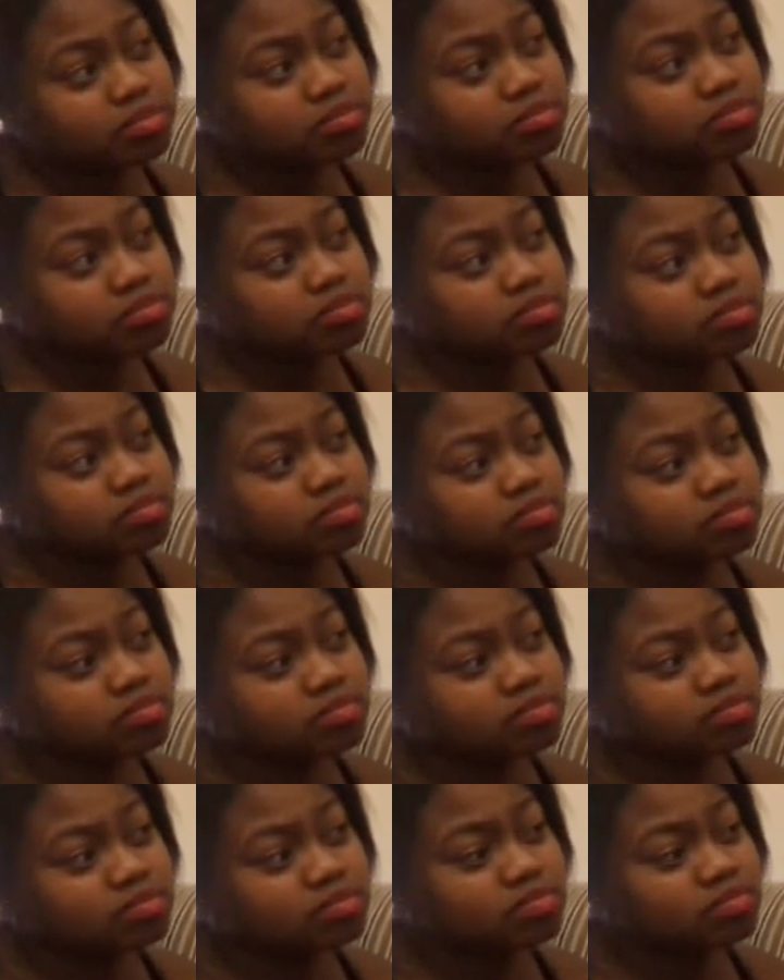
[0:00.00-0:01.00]

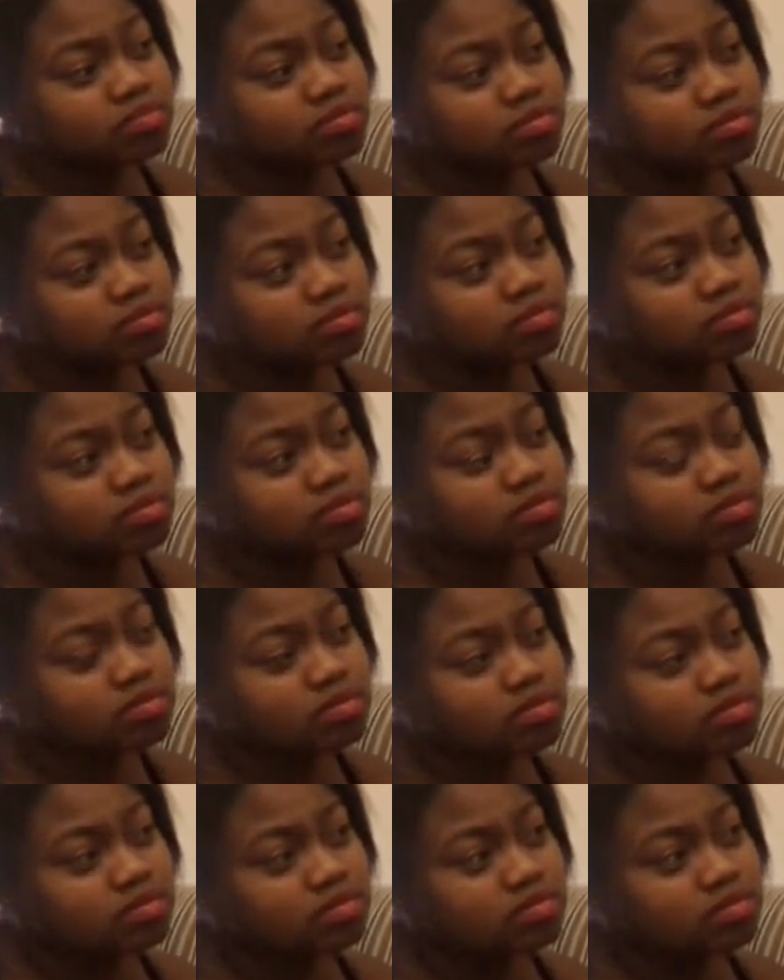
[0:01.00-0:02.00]

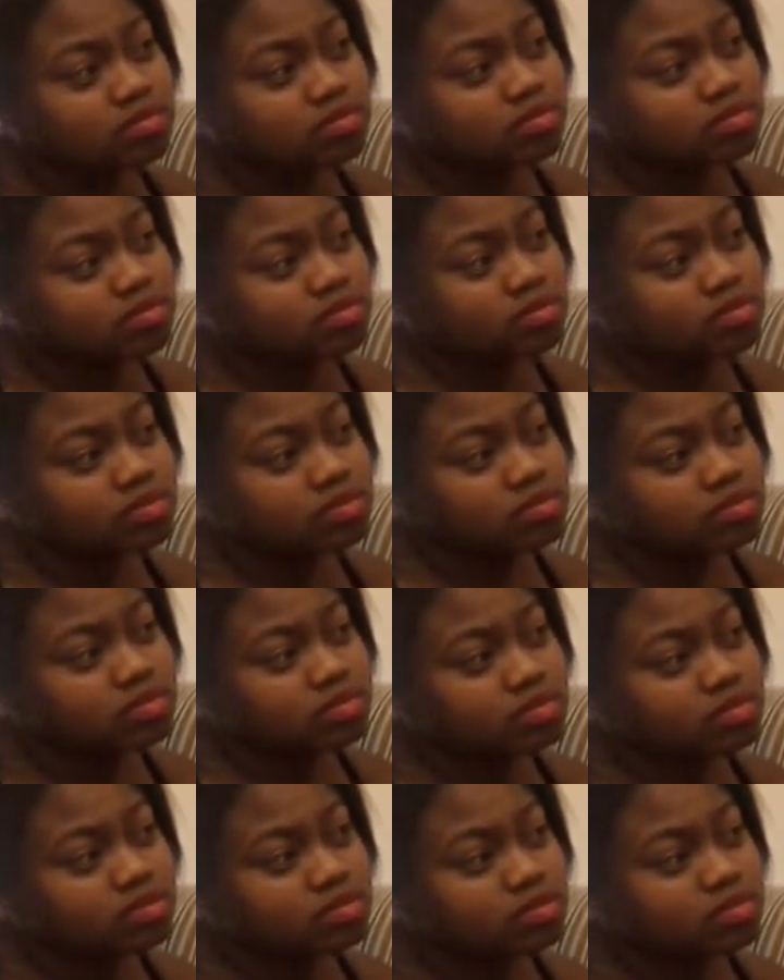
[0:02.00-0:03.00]

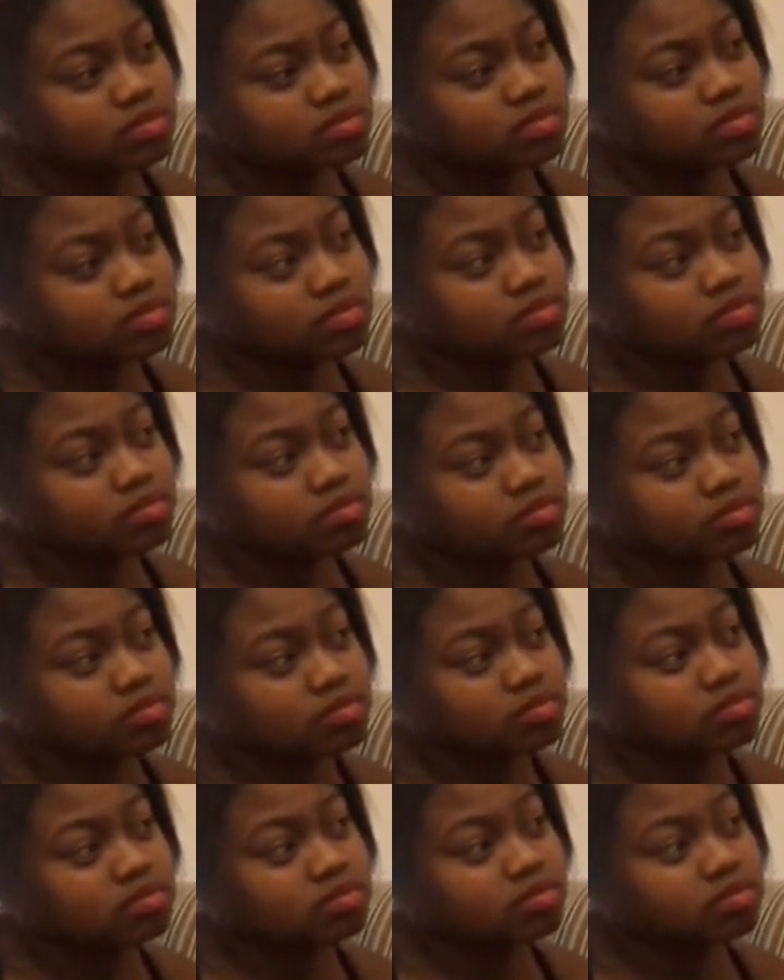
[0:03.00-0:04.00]

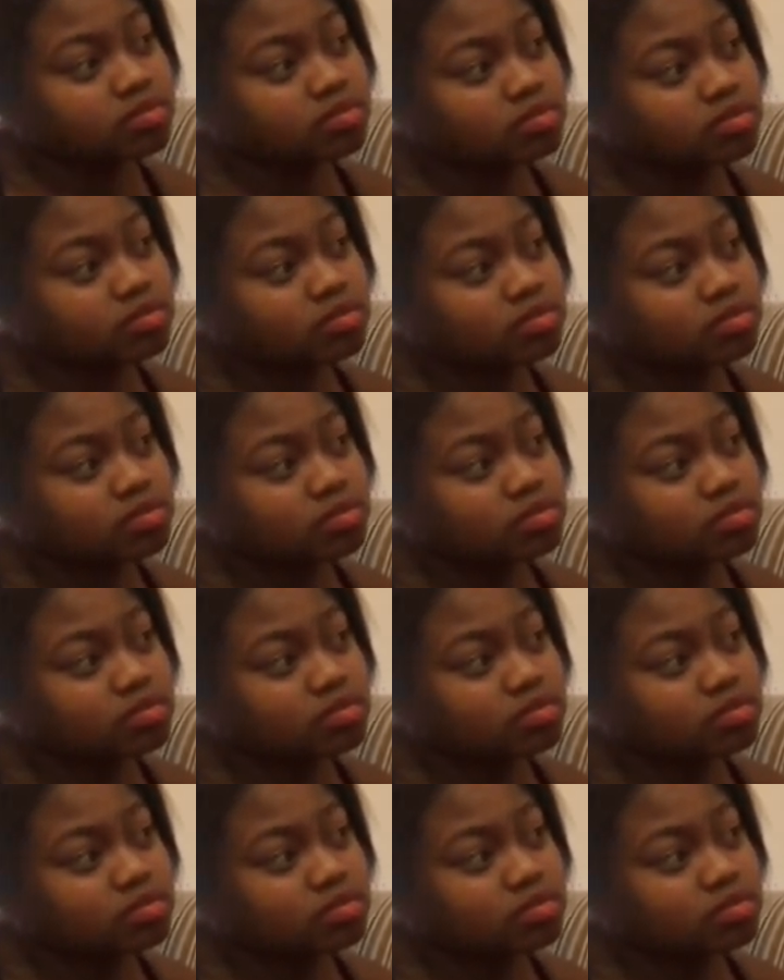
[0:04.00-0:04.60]
(silent)